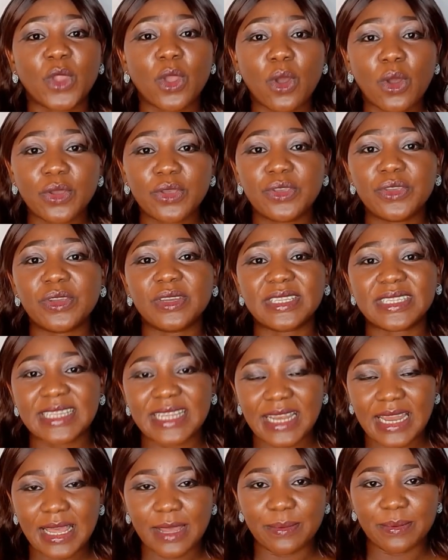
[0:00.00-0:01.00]
on your
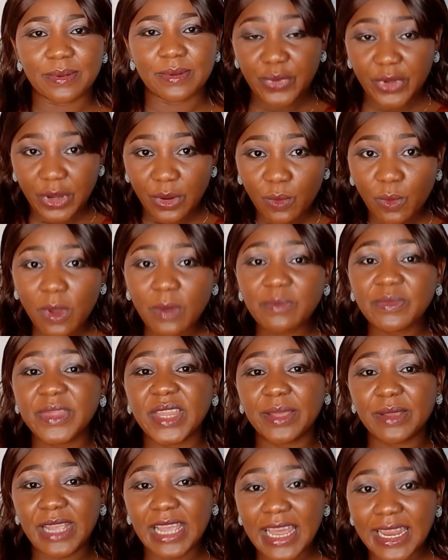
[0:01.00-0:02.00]
scalp. Pre-warm
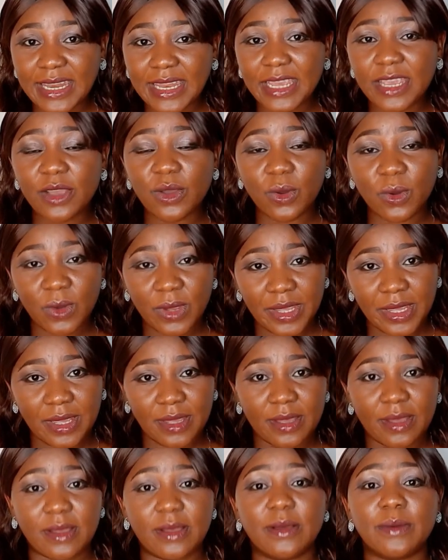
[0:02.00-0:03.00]
the garlic oil
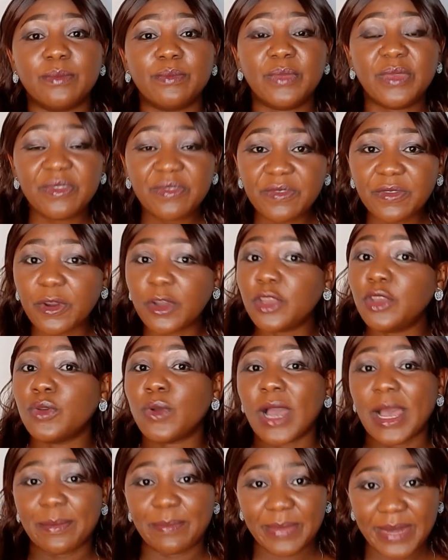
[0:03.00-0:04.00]
before you
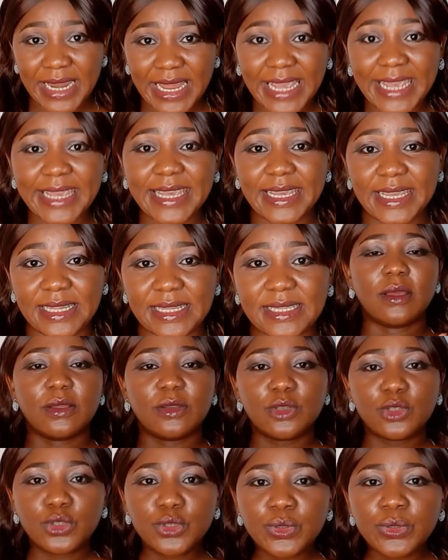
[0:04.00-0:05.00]
apply it.
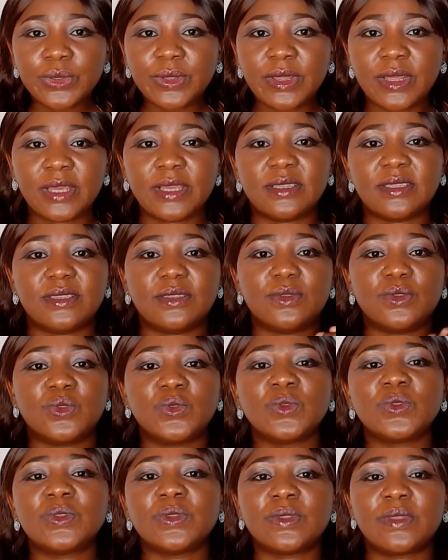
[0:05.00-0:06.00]
Do this
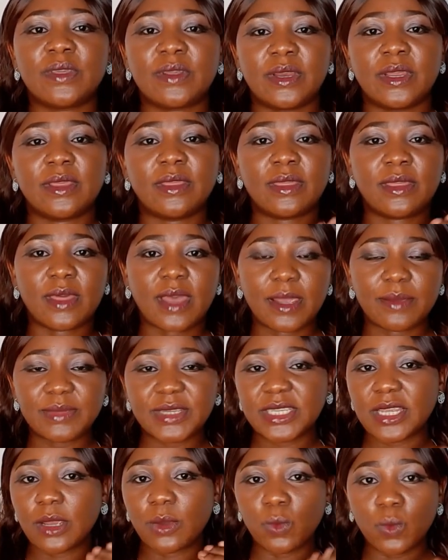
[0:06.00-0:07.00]
2 to 3
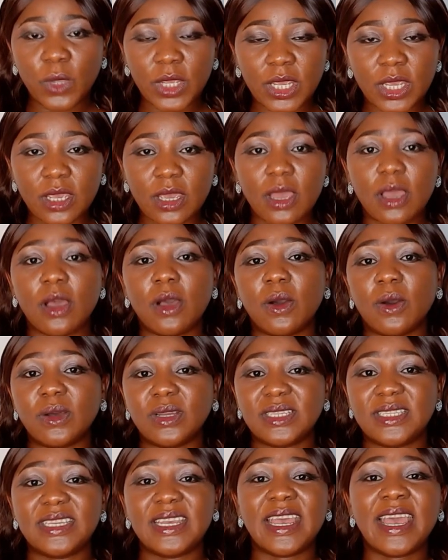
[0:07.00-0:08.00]
times a week
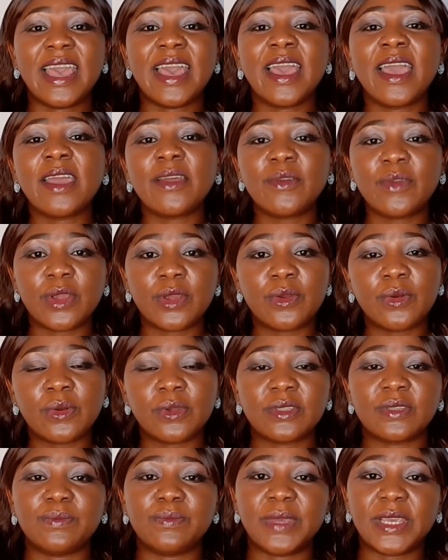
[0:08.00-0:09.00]
until hair
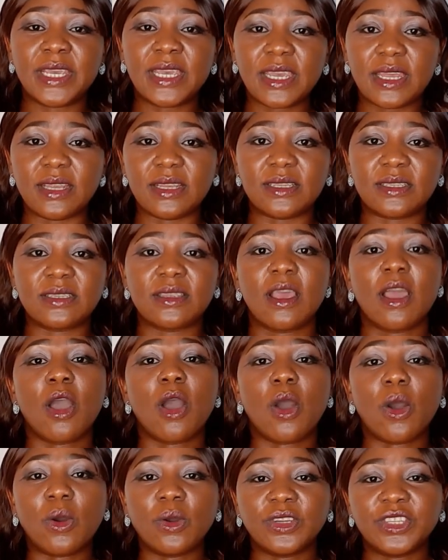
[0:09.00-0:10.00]
regrowth begins
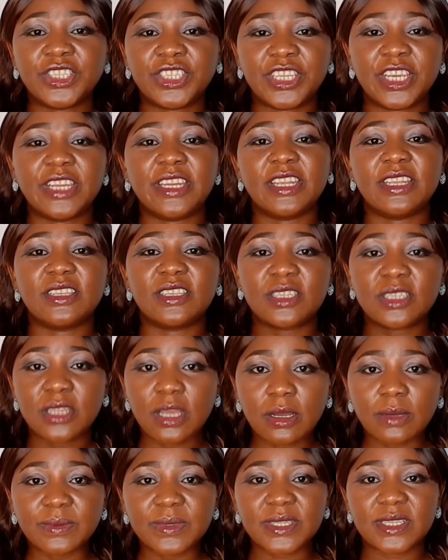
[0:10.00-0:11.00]
or shedding
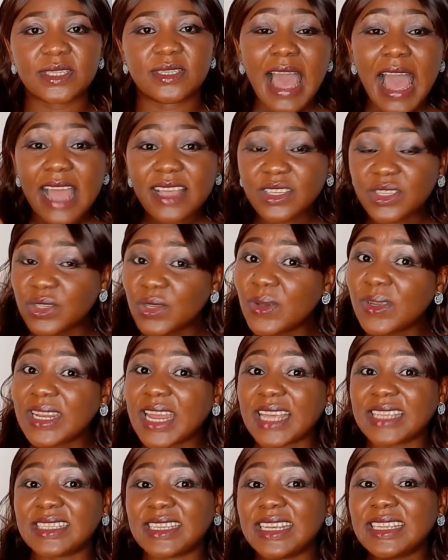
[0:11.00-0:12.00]
stops. As soon
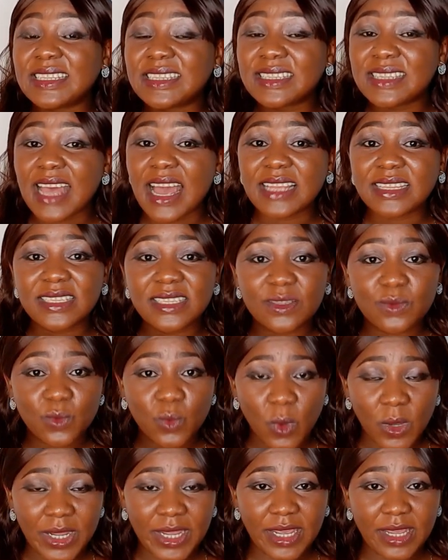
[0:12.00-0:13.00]
as it starts
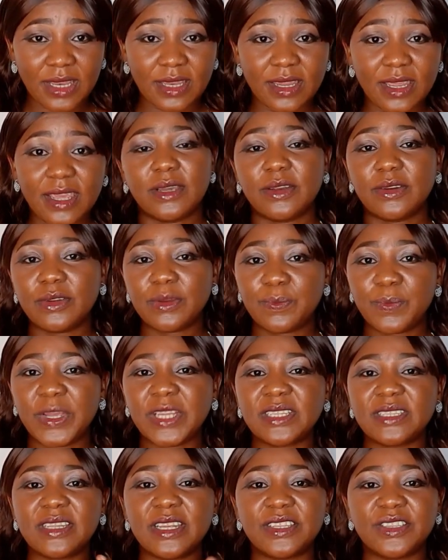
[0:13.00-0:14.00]
working,
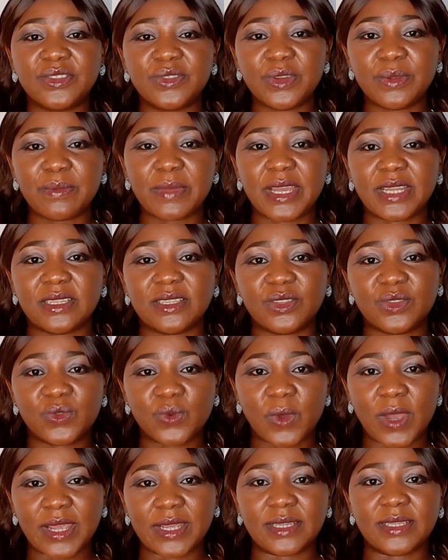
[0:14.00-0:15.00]
repeat the treatment
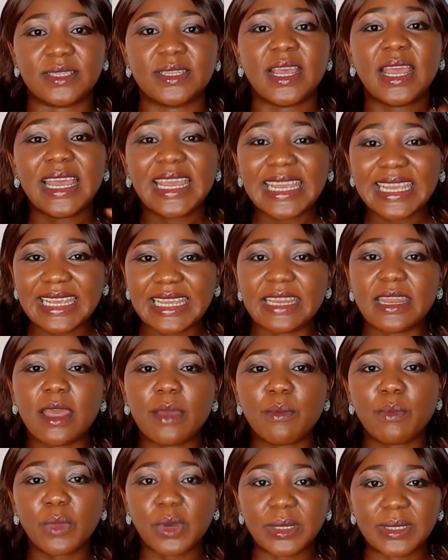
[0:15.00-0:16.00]
twice in a
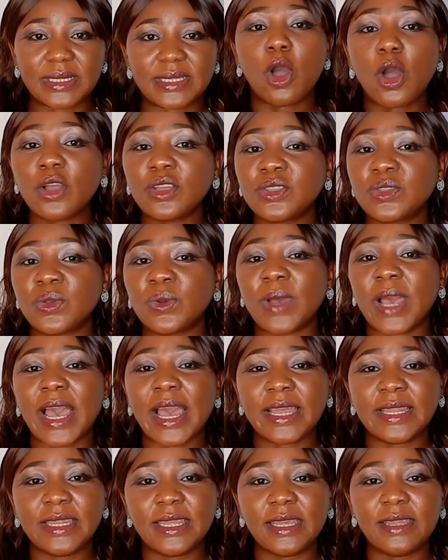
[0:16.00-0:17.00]
month. Also,
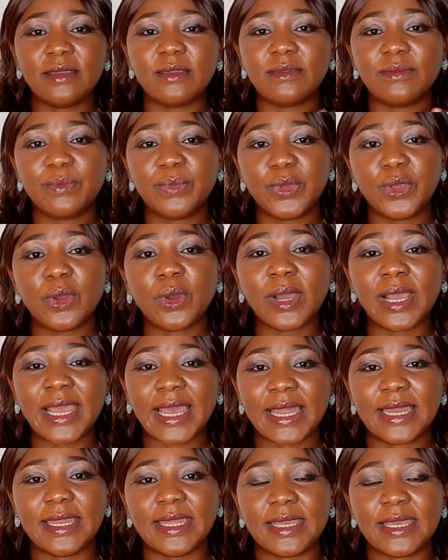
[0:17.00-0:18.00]
adding pure
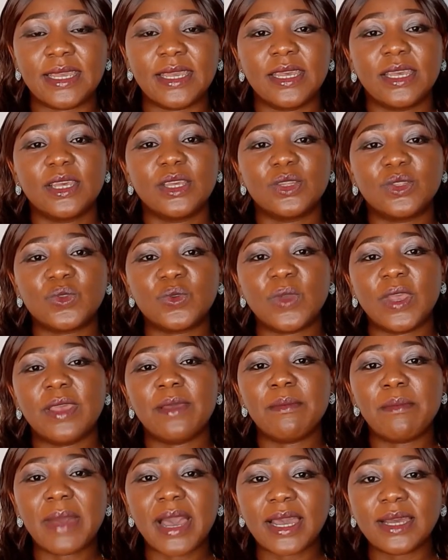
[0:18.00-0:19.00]
garlic to a
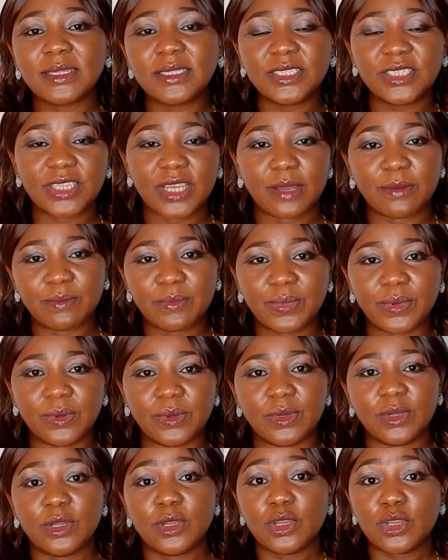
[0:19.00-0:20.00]
mild shampoo
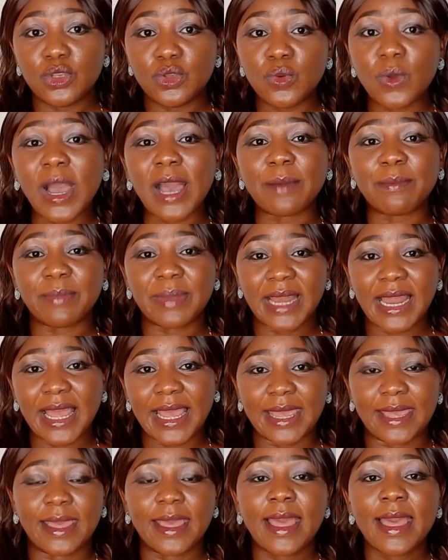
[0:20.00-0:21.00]
you
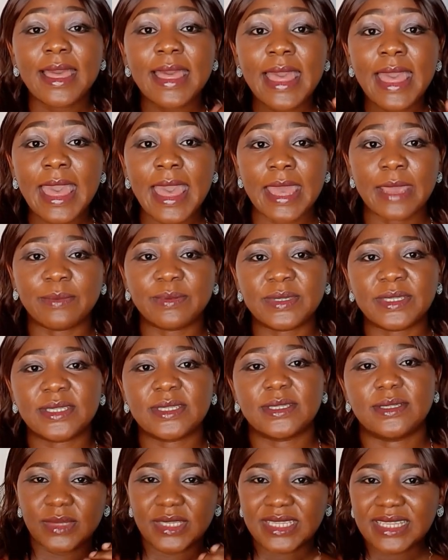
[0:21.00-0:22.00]
apply helps.
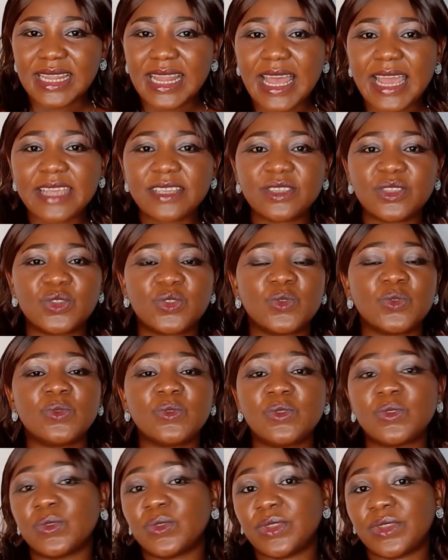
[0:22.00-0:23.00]
Slice 2
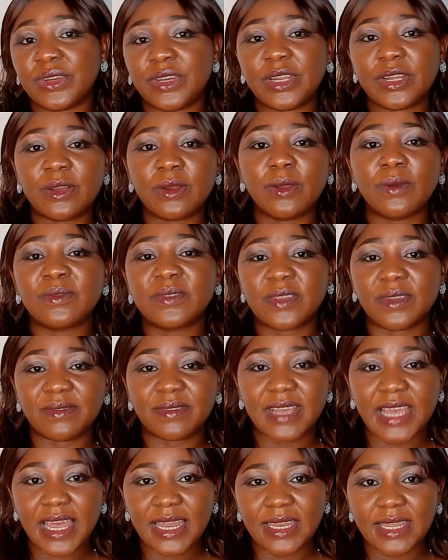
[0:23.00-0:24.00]
to 3 cloves
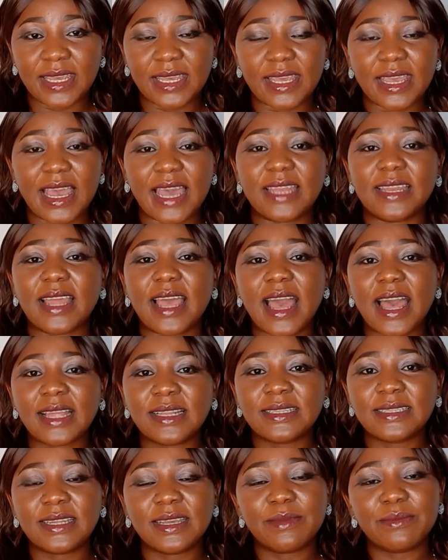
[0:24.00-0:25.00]
of garlic and
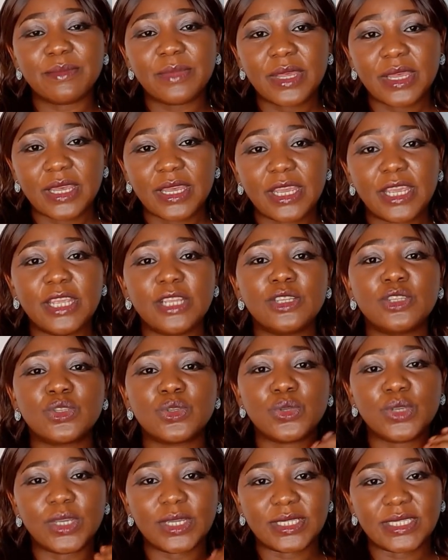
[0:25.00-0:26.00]
add them
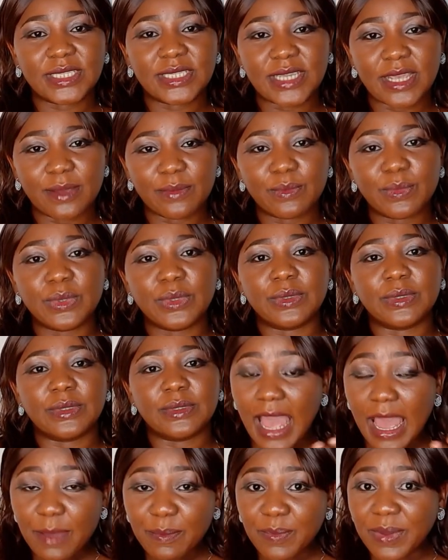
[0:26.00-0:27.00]
into your shampoo.
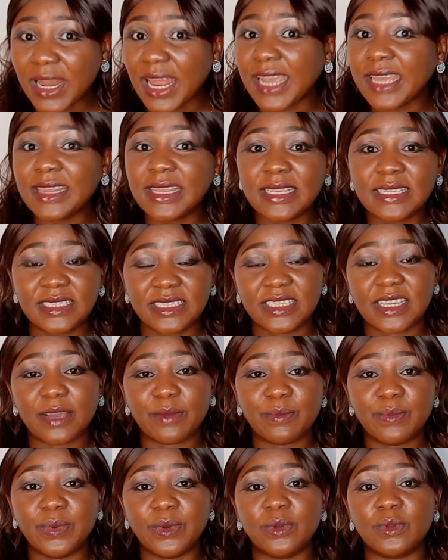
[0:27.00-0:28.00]
Apply this
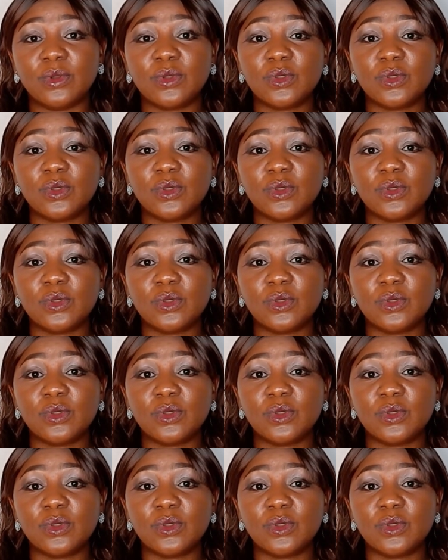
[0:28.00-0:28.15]
shampoo